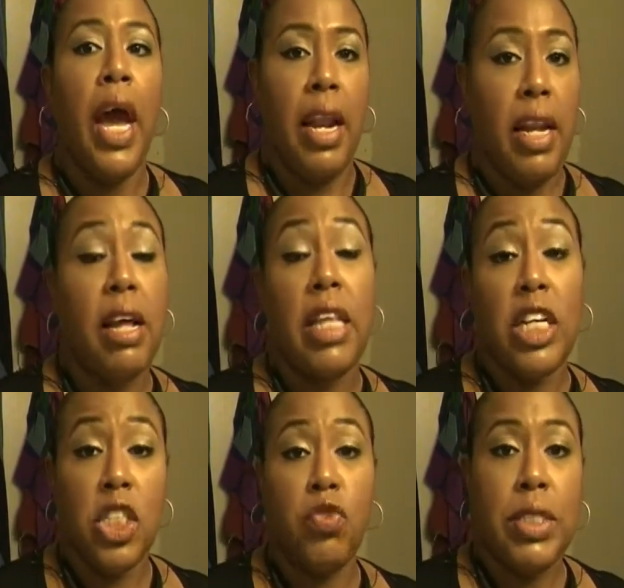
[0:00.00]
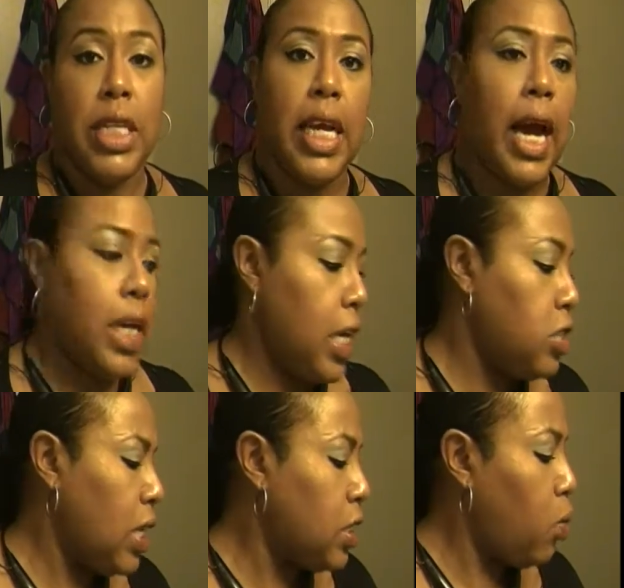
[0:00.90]
And they just recently got it in.
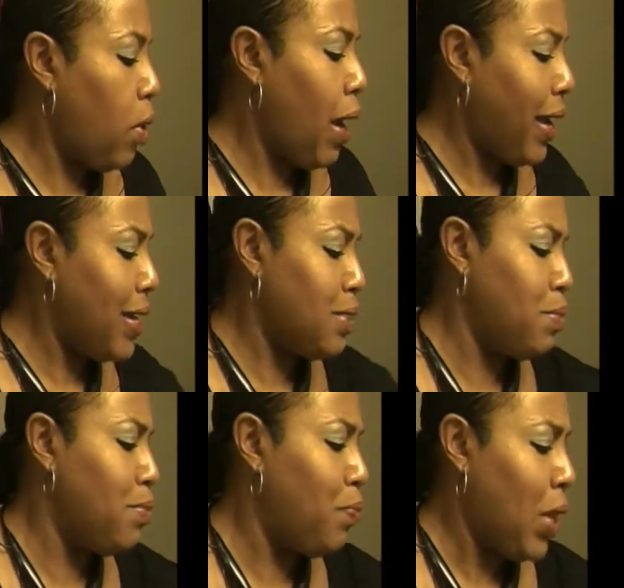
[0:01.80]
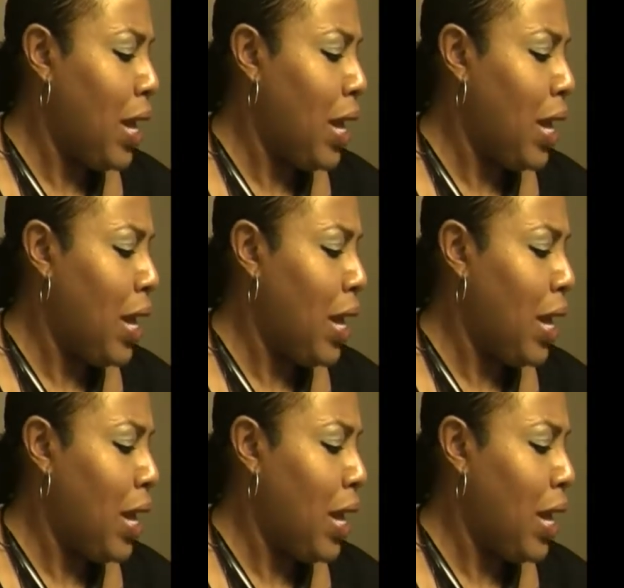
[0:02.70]
So I said, well, I got some